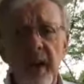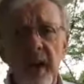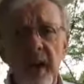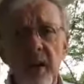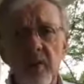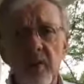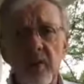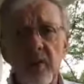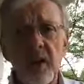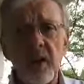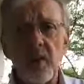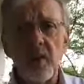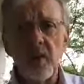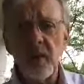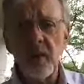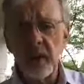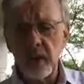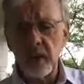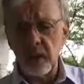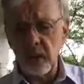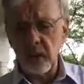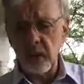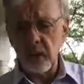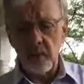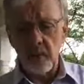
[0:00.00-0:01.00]
I'll get
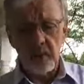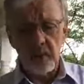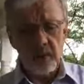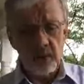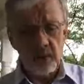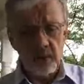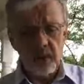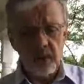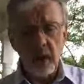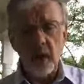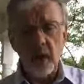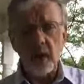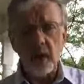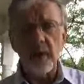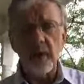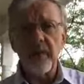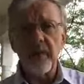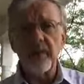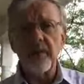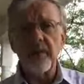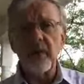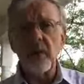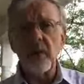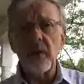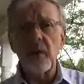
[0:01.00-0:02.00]
with you and we'll talk by
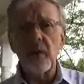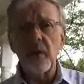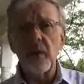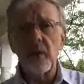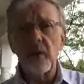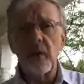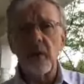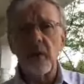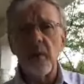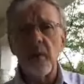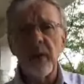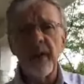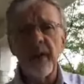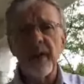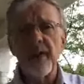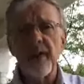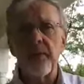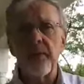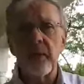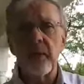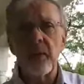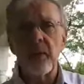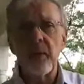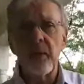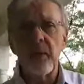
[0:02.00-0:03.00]
phone or
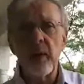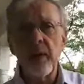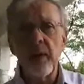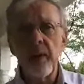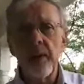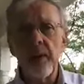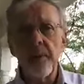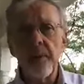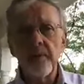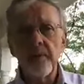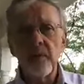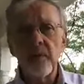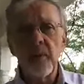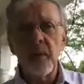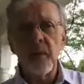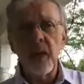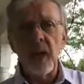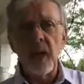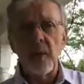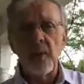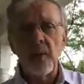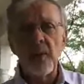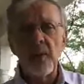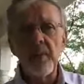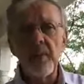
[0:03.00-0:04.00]
whatever.
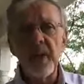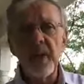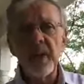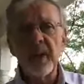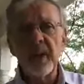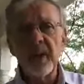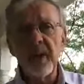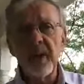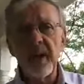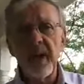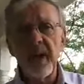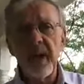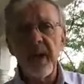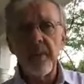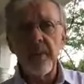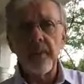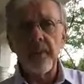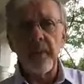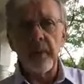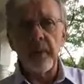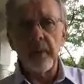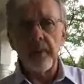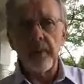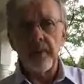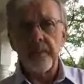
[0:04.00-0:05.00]
And we'll make that
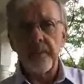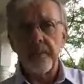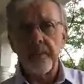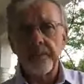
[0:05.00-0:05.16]
happen.